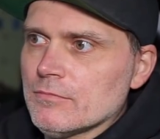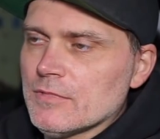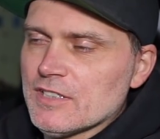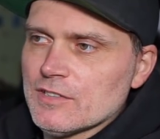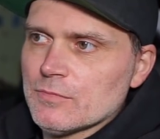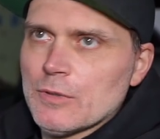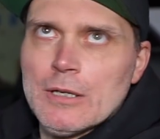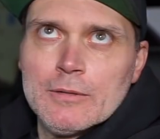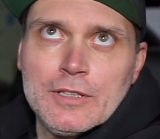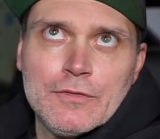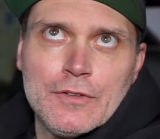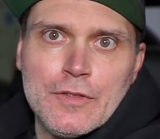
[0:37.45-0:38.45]
This is
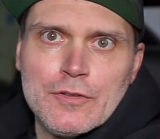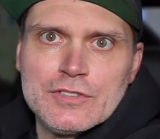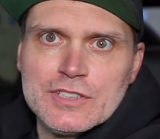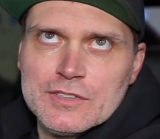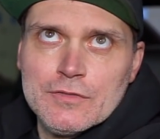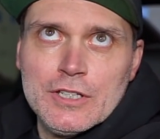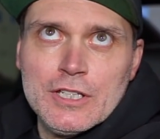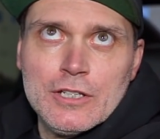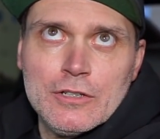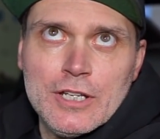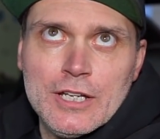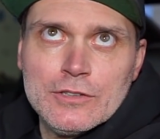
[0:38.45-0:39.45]
probably the 5th or 6th video
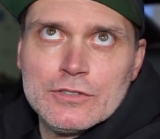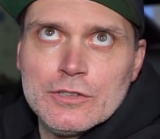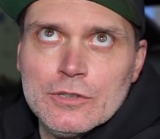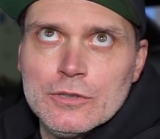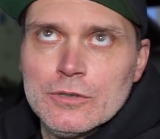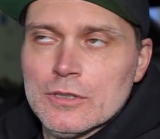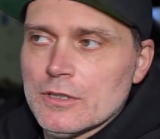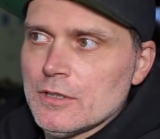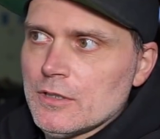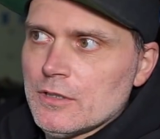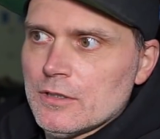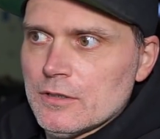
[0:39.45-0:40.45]
now, so
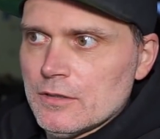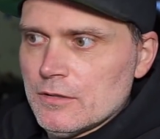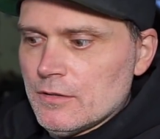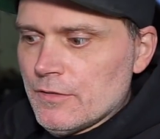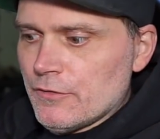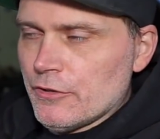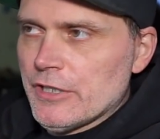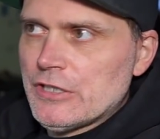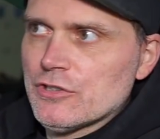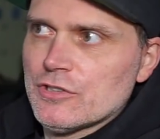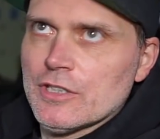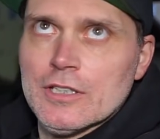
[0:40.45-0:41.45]
if you're
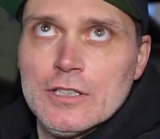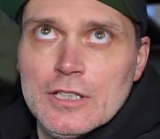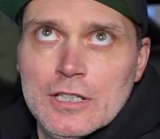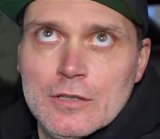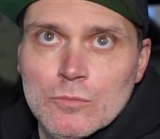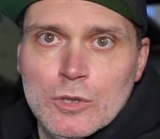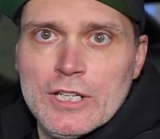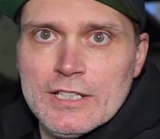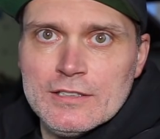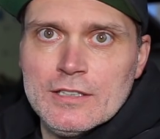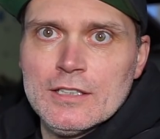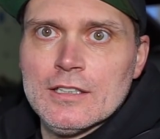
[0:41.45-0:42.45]
interested in
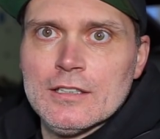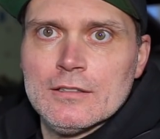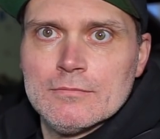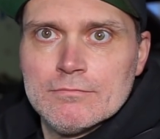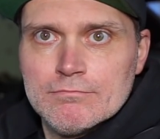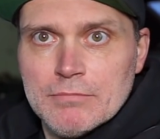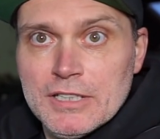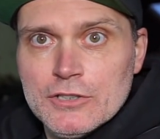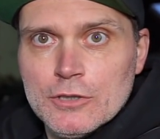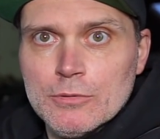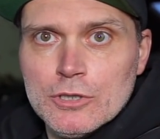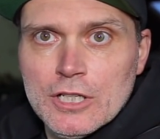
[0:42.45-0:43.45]
1AT big
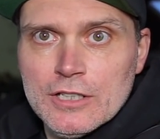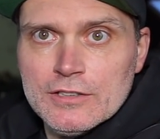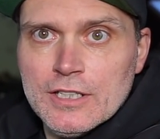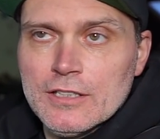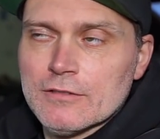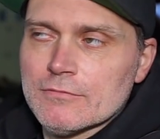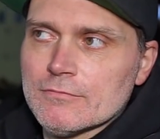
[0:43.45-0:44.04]
turbo content,